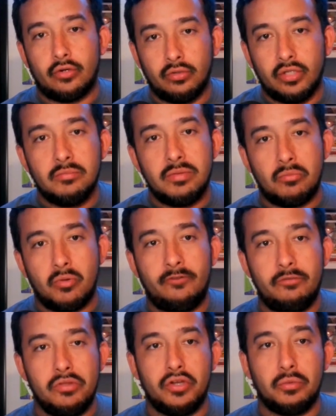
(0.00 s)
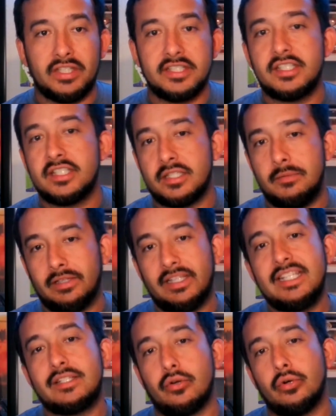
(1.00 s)
are a little bit more familiar with the system, at
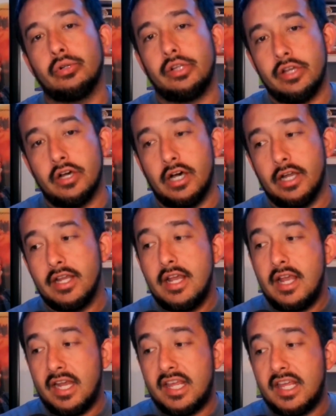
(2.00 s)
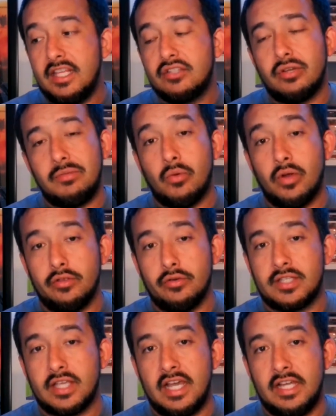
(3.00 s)
least early on. And he's going to be one of
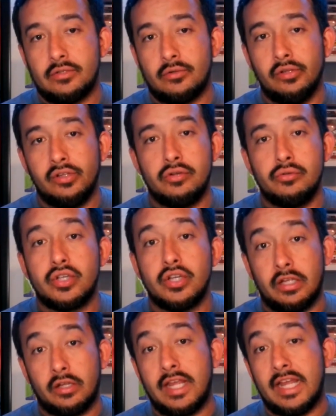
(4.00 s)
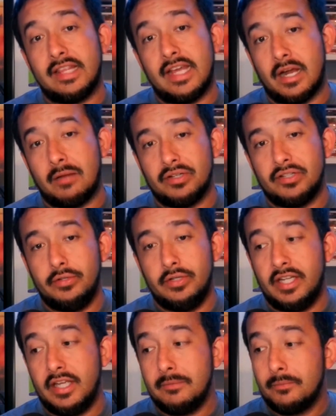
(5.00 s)
those guys early on who's going to get that
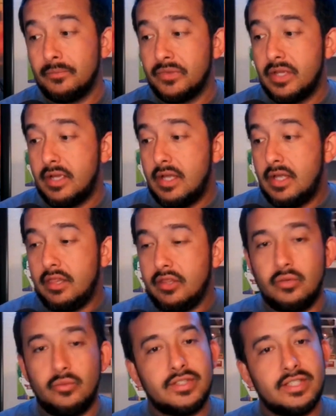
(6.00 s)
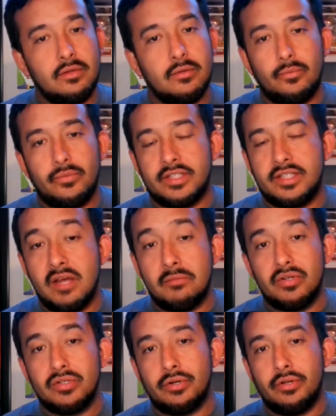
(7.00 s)
opportunity. You've seen the
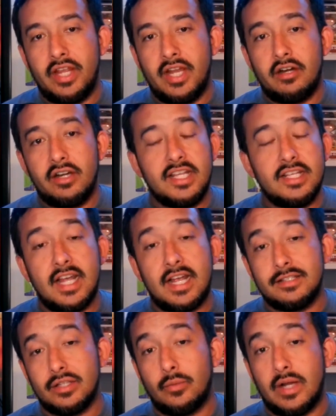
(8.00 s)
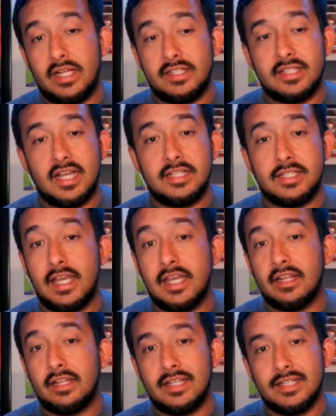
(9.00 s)
numbers are there. He has the right size.
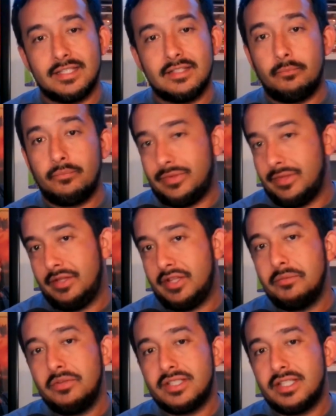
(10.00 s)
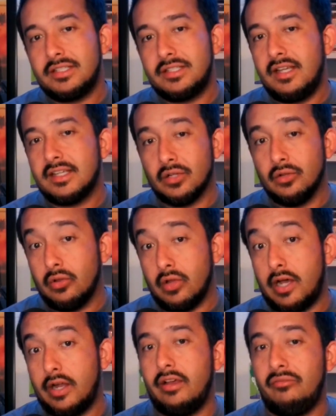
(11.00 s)
Again, like this WCC has a
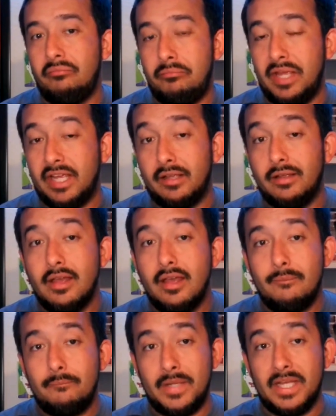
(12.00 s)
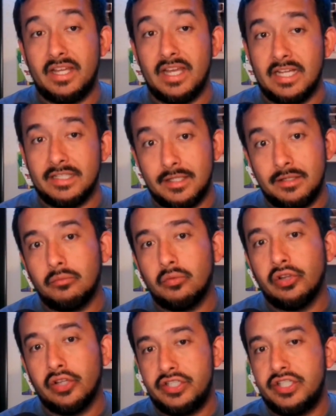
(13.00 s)
lot of big guys and
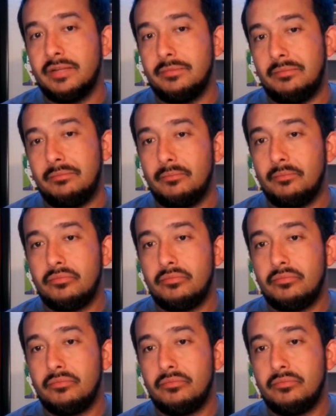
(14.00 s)
legitimate